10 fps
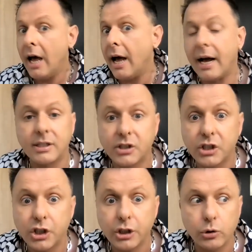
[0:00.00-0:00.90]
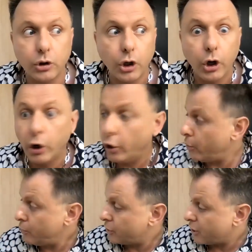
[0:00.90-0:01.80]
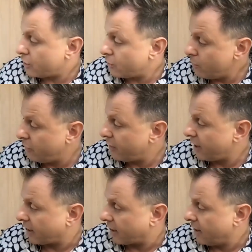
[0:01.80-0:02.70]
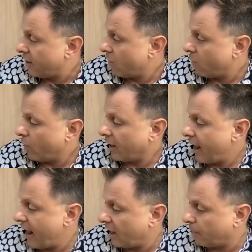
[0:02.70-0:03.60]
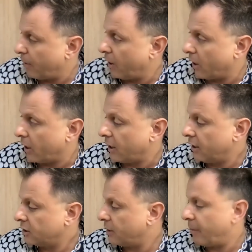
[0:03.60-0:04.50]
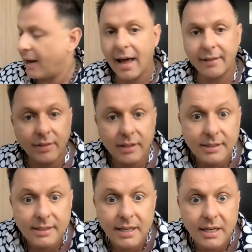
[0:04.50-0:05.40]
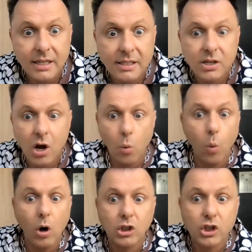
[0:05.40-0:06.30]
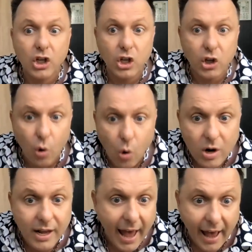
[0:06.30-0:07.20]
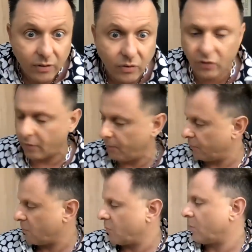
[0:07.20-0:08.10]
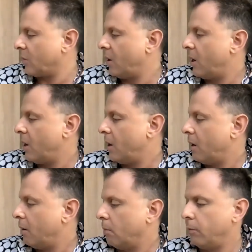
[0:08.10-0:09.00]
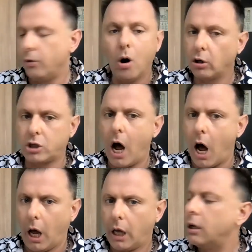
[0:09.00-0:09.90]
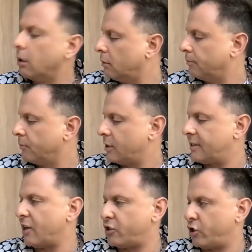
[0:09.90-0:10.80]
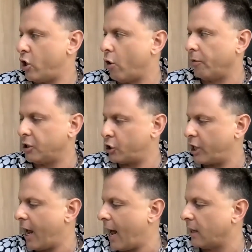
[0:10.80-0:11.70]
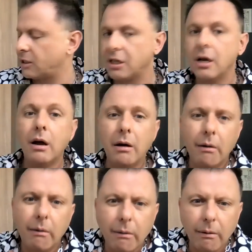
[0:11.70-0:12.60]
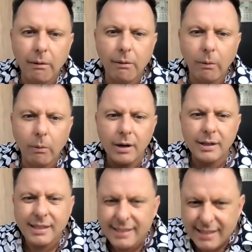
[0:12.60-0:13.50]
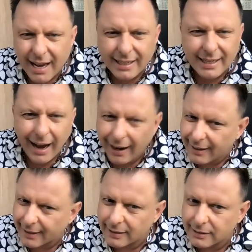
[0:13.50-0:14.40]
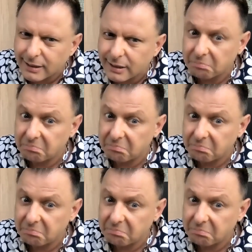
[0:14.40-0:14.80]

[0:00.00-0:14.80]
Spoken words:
Ask the children, who do you think will help her to plant the seeds? What's your guess? Not I, says the orange cat. Oh, is that kind?